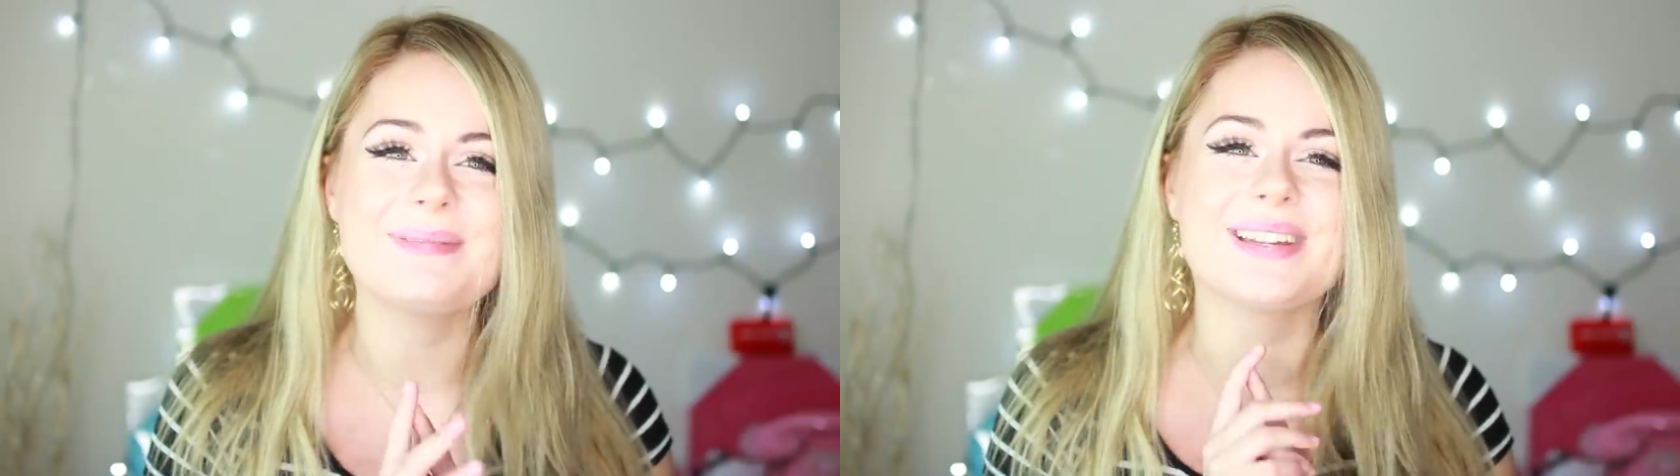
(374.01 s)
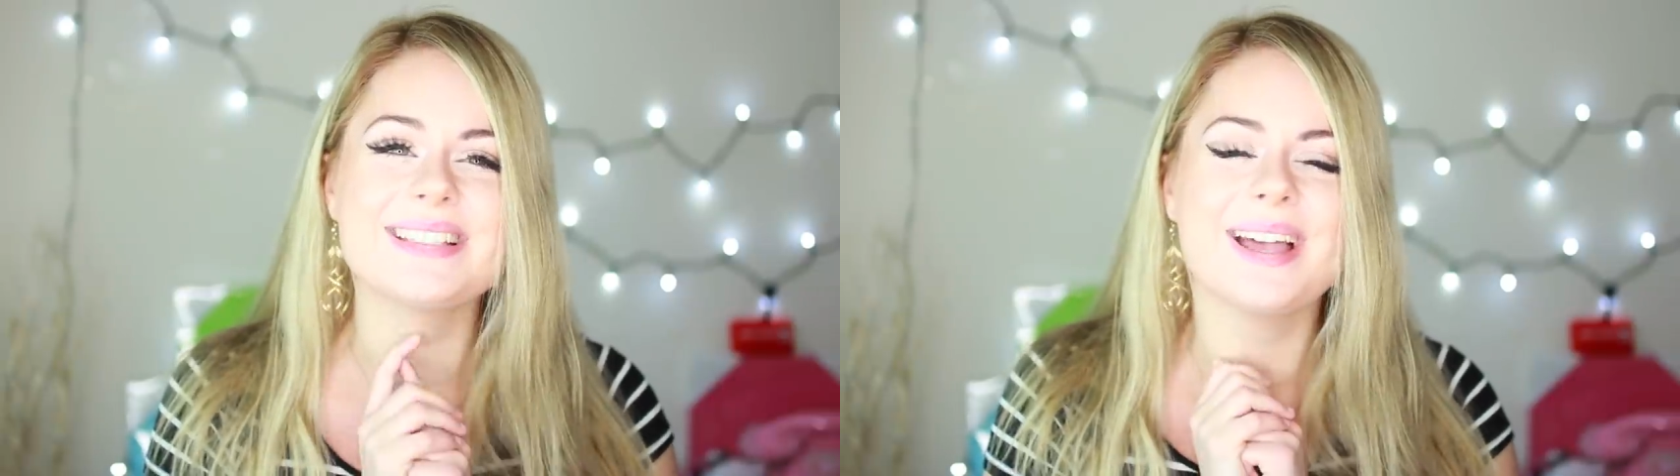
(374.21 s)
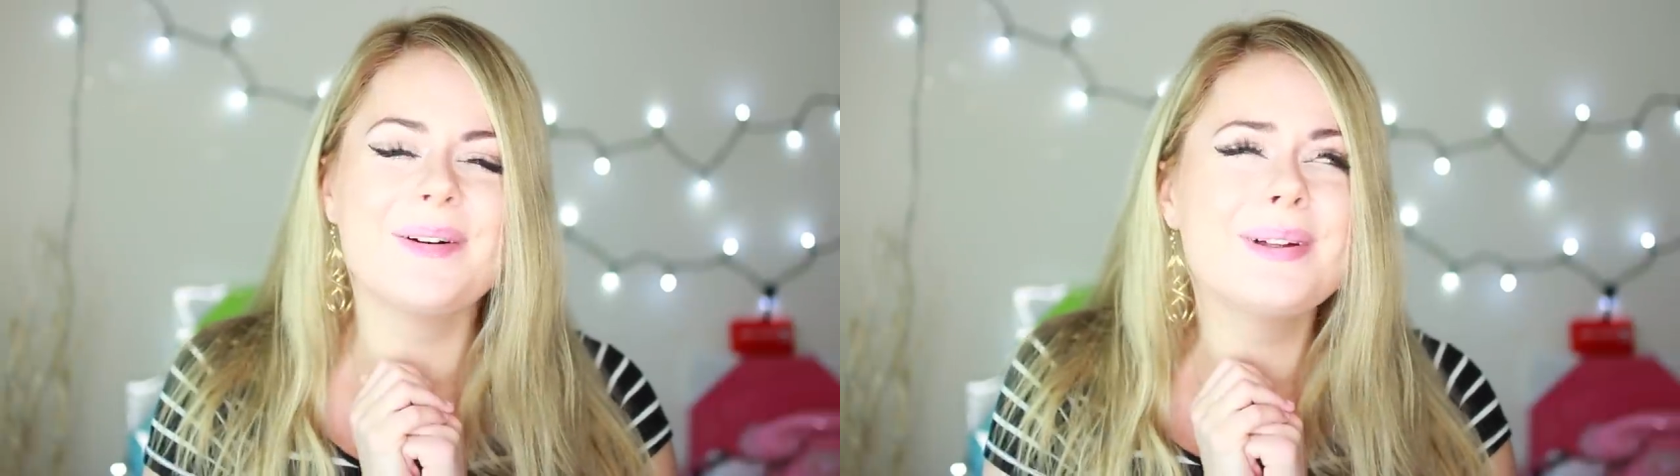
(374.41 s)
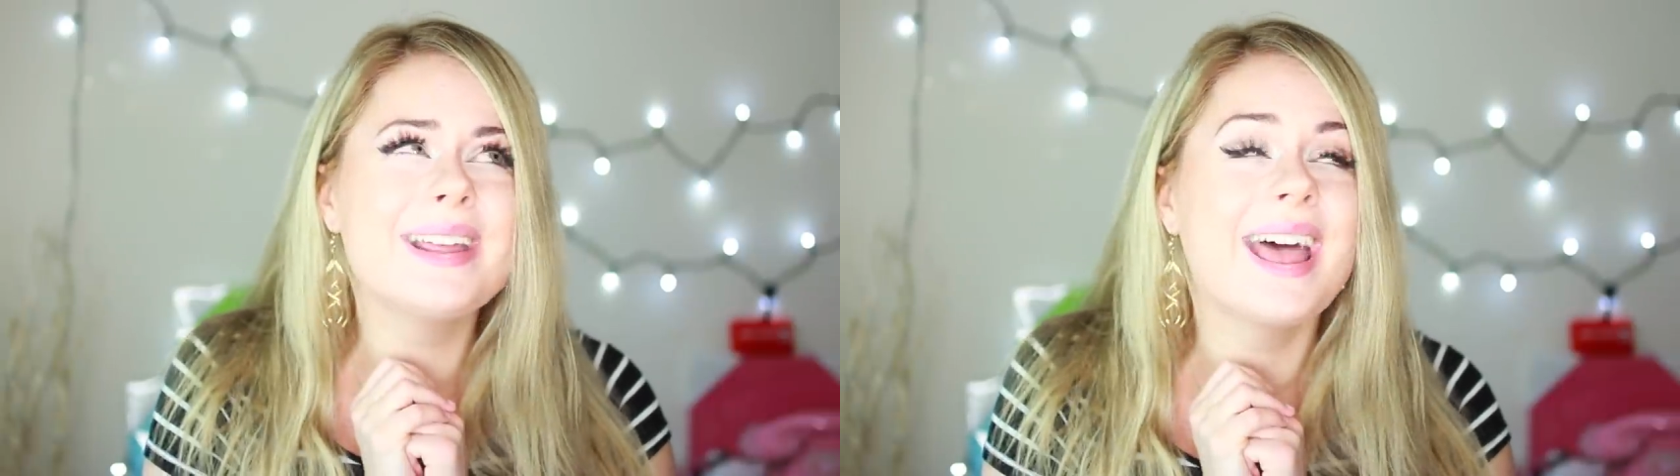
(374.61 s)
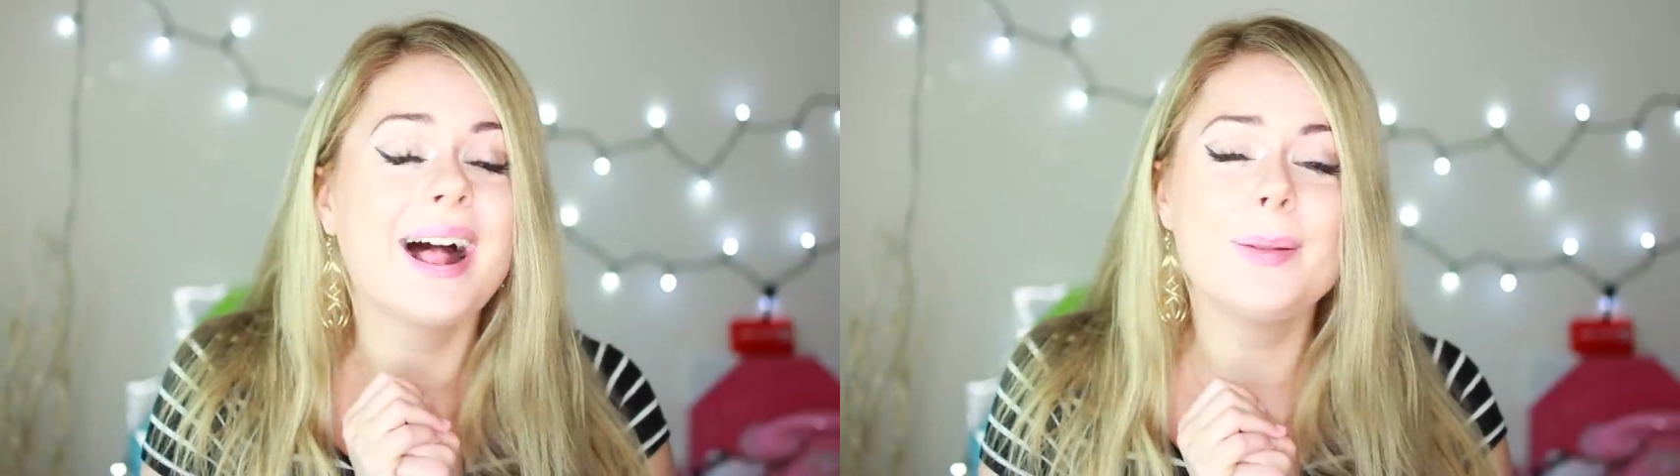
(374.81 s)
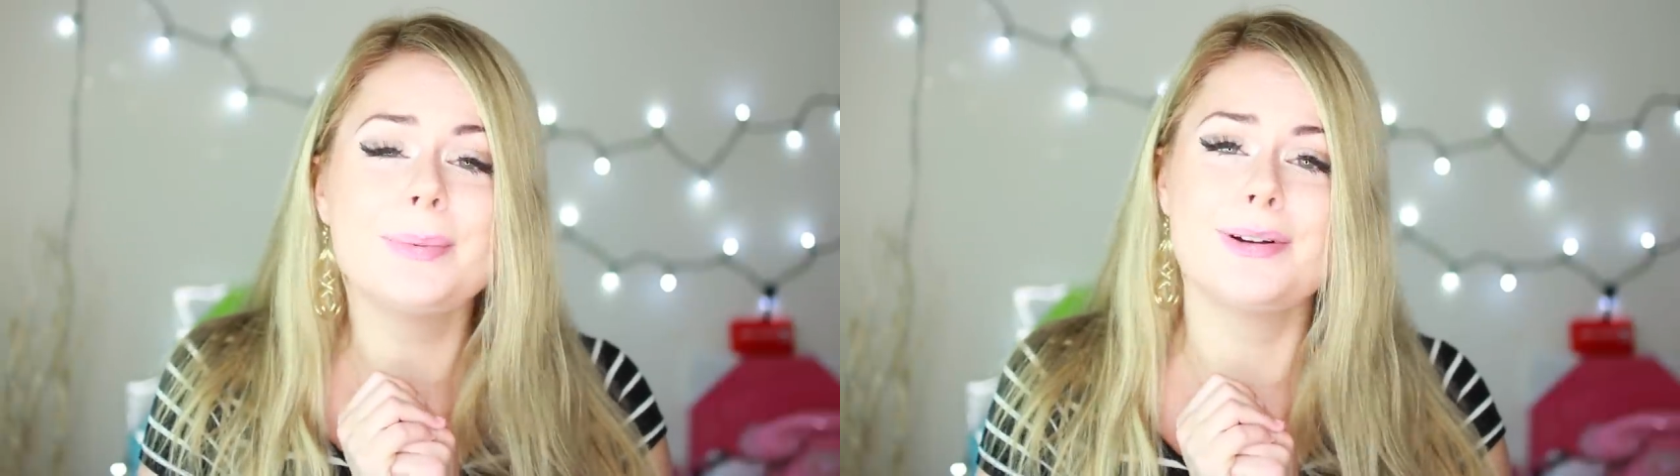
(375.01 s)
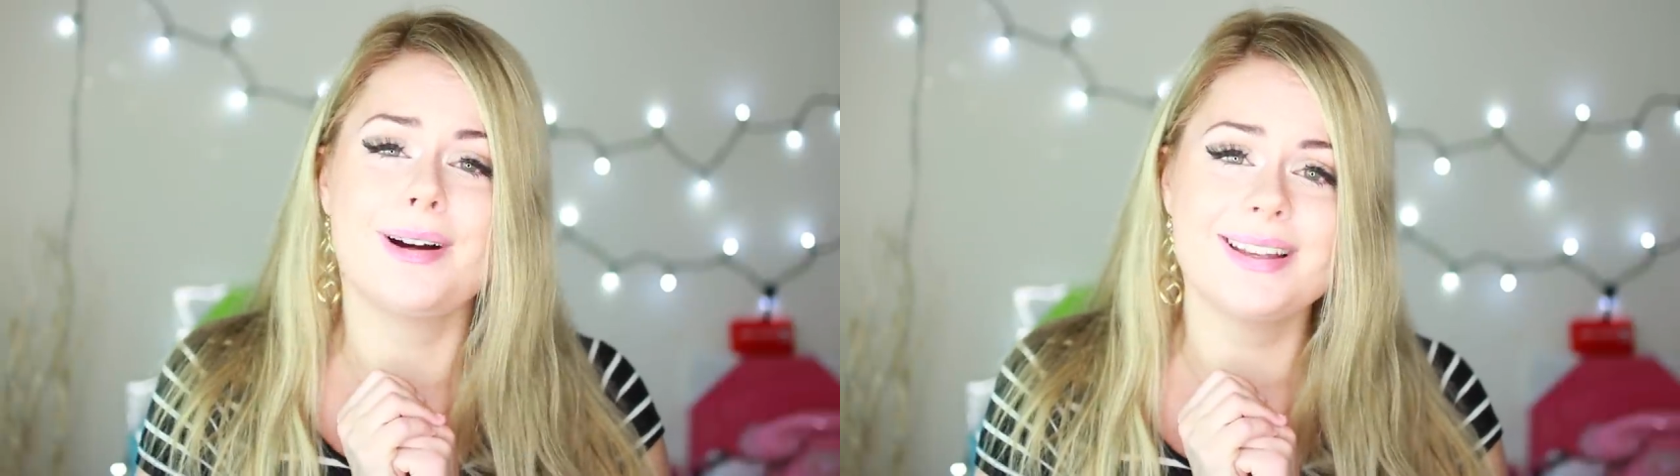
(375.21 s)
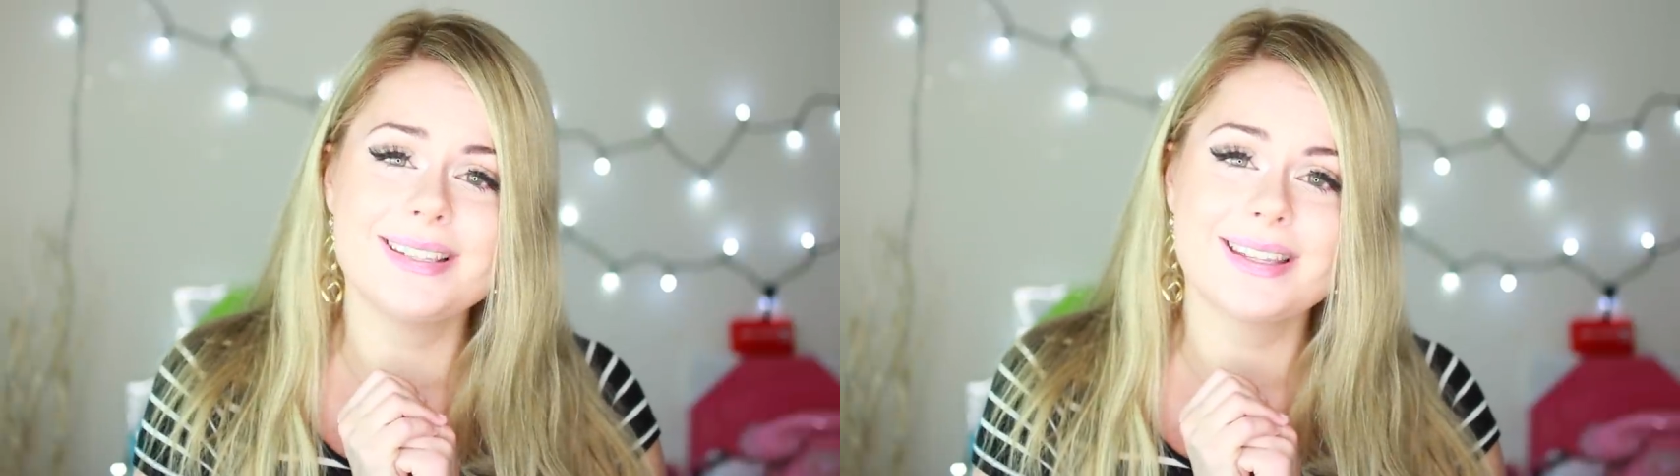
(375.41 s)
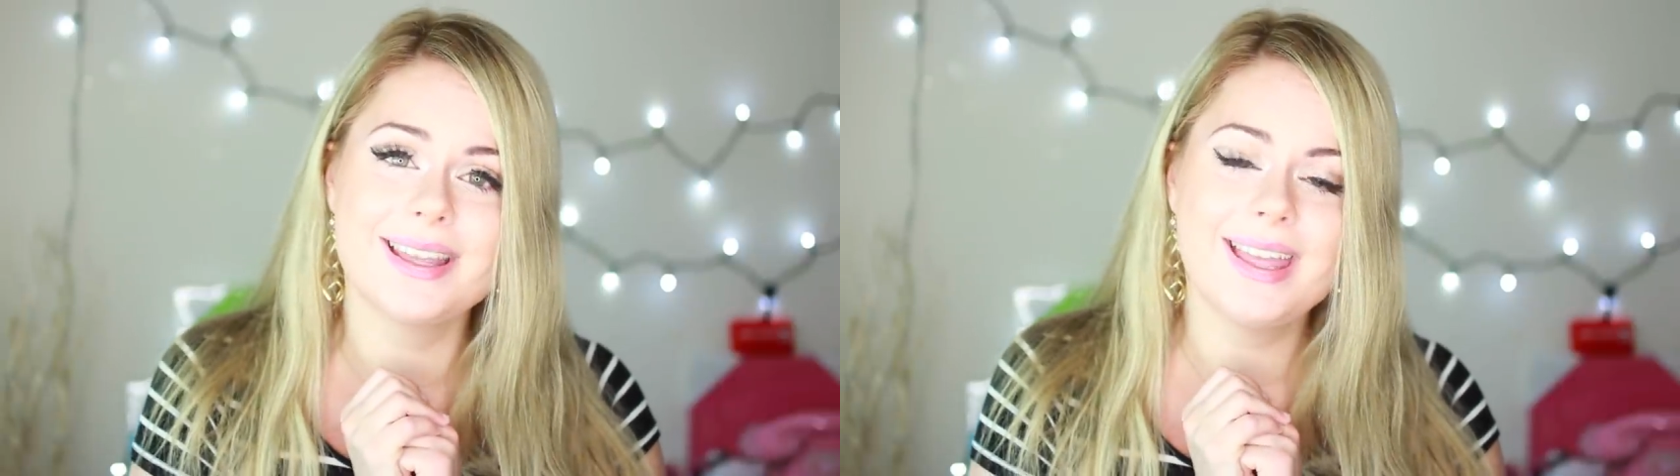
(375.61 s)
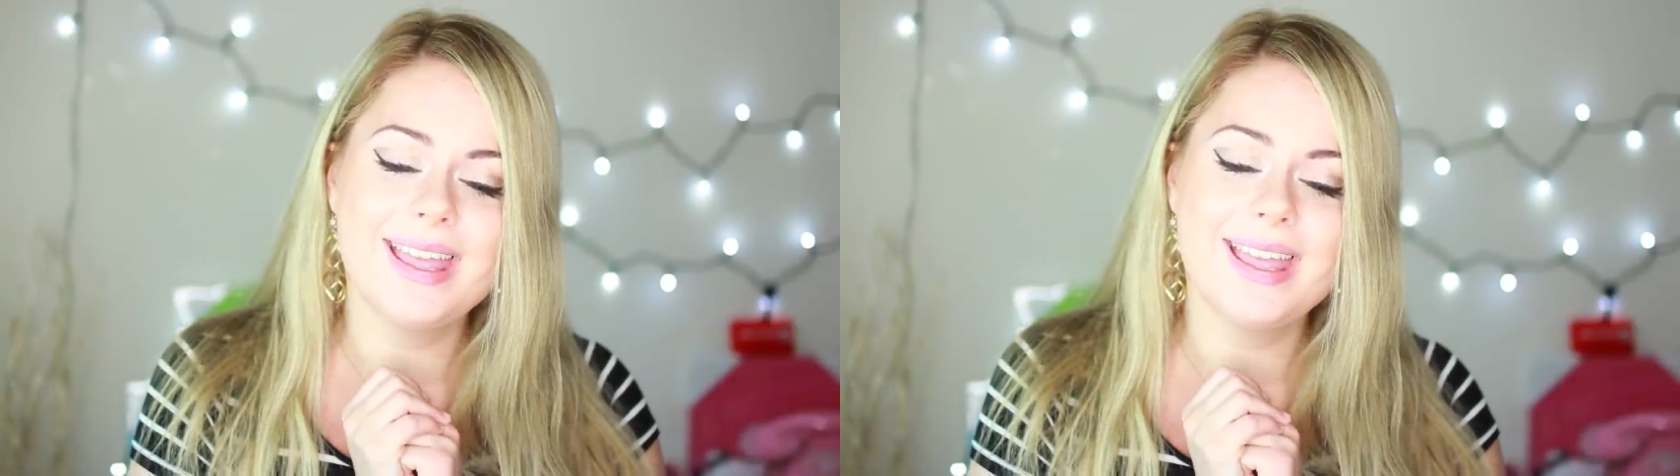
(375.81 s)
because I want to help you guys.